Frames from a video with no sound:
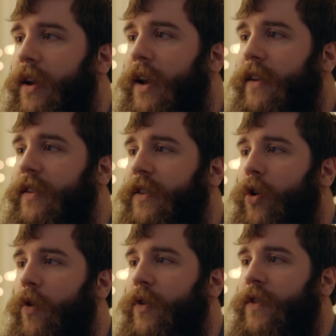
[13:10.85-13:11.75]
Next, let's
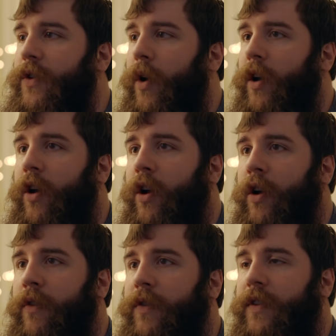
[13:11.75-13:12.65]
go over to our
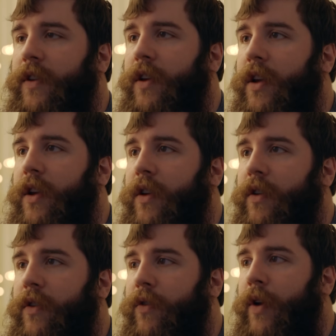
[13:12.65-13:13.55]
curves,
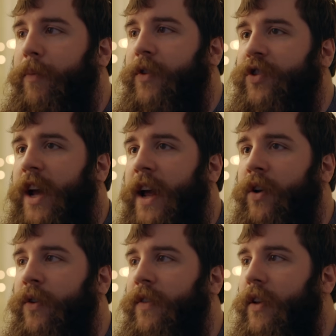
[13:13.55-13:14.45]
drop the
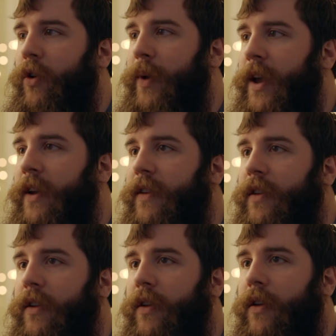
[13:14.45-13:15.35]
shadows a little bit,